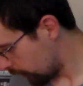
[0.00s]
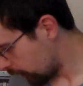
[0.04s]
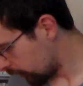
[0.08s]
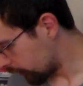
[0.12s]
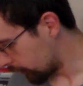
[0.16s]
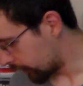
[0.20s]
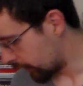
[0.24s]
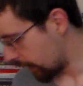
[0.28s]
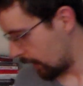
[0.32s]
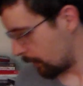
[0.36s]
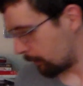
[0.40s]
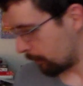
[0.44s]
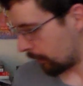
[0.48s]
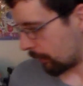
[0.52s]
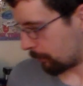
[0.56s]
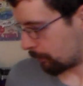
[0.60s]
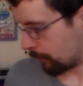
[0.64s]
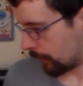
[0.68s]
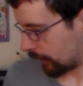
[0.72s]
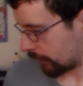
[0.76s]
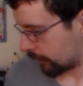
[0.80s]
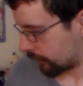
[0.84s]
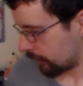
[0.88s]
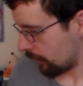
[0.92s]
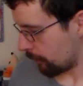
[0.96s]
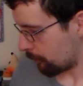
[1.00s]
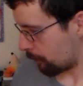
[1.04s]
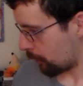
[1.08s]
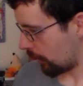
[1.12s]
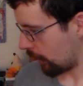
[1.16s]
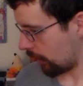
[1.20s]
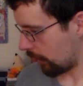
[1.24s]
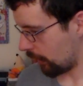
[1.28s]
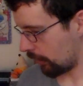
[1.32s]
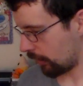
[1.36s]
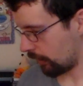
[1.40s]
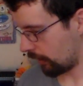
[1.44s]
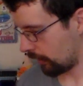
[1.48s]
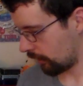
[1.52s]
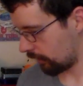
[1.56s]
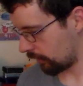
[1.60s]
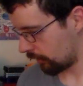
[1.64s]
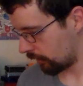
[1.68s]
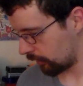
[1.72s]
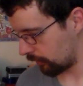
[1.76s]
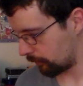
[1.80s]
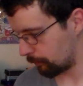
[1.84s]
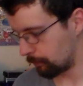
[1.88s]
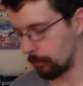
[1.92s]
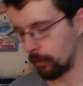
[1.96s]
Another game I picked up,
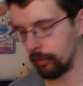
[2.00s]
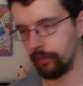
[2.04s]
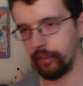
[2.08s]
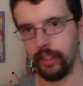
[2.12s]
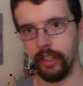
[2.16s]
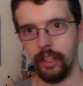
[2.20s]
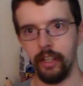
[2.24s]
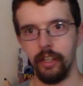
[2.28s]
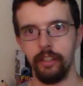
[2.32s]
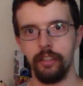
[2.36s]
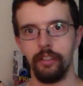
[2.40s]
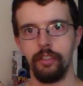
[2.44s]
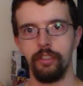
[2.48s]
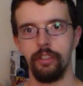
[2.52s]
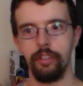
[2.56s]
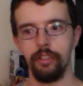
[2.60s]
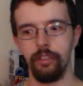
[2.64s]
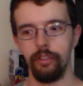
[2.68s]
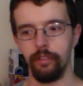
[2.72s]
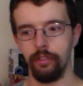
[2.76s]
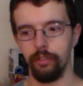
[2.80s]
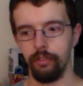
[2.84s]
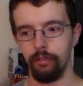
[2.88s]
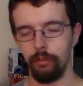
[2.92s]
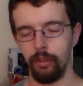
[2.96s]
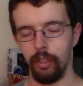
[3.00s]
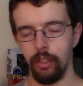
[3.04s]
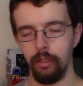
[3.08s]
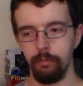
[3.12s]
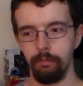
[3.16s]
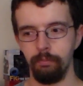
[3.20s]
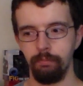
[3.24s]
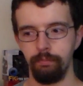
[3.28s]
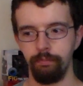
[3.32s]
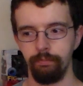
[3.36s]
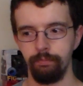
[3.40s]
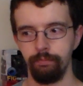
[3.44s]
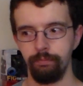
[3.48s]
moving on to, I'm